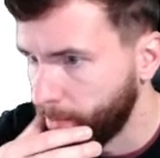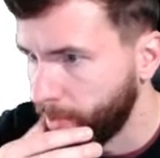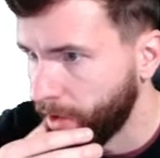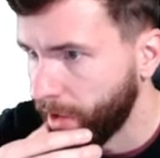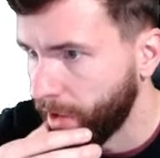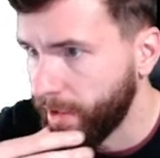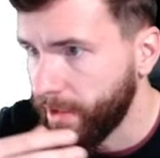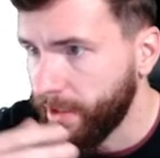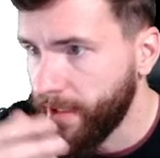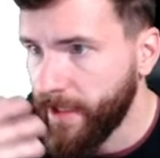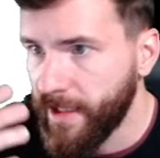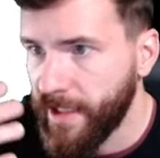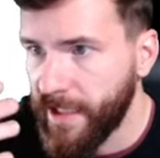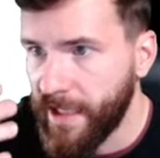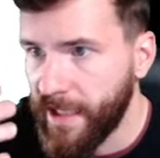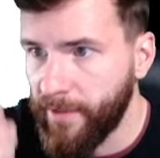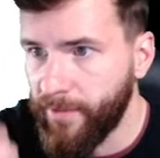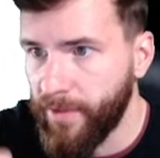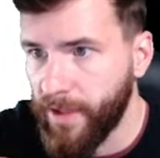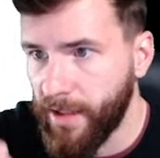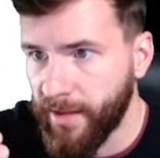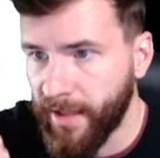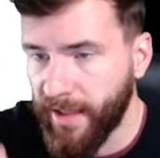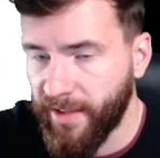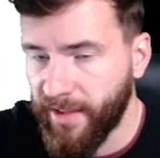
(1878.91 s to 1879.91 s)
But if
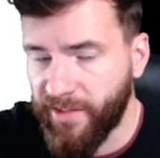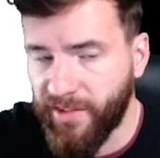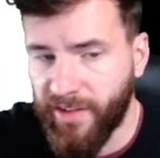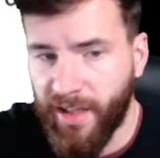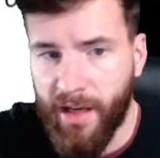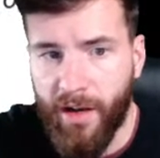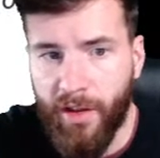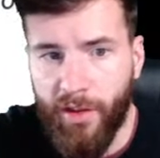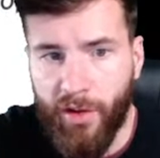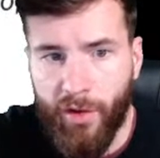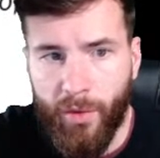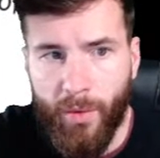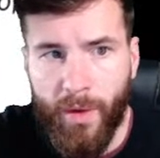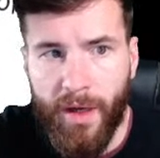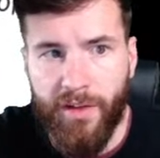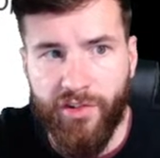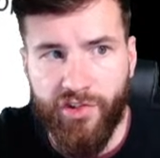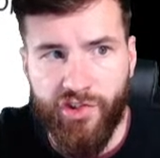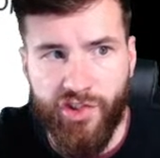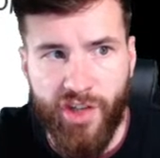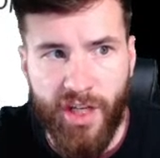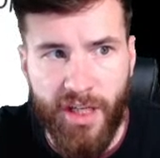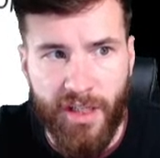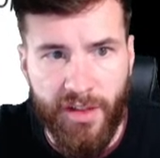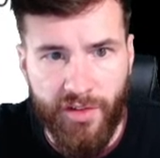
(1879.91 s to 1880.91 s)
unless stated otherwise,
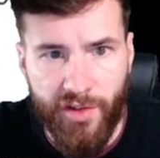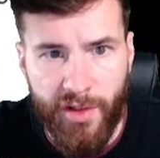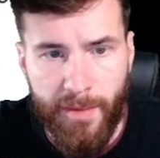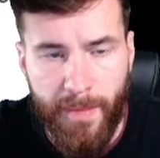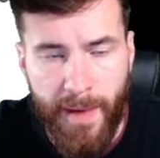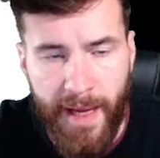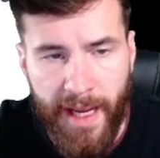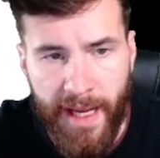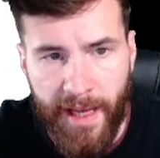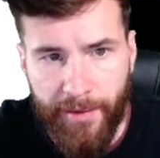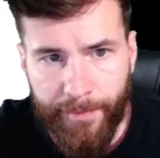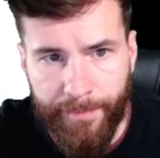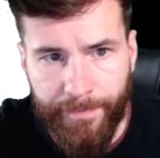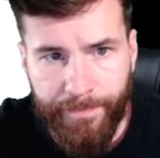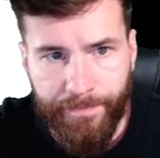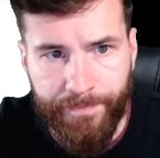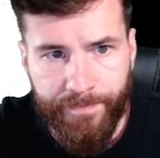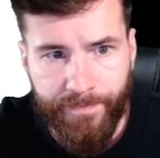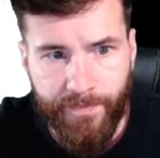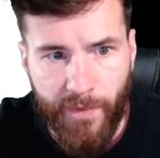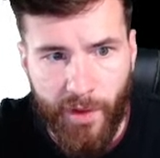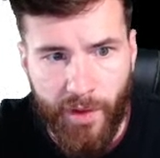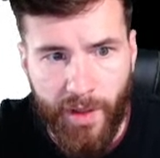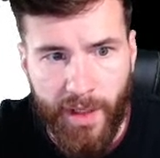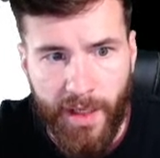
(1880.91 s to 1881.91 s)
change demand.
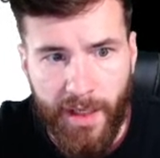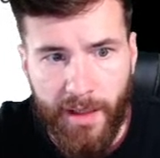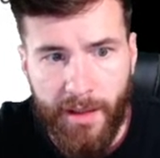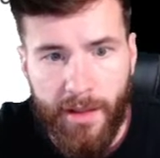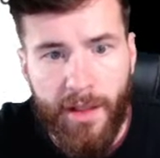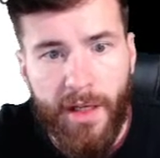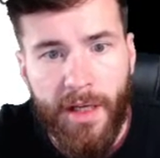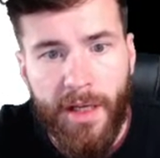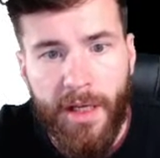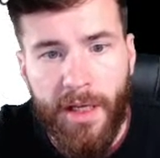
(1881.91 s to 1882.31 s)
Okay.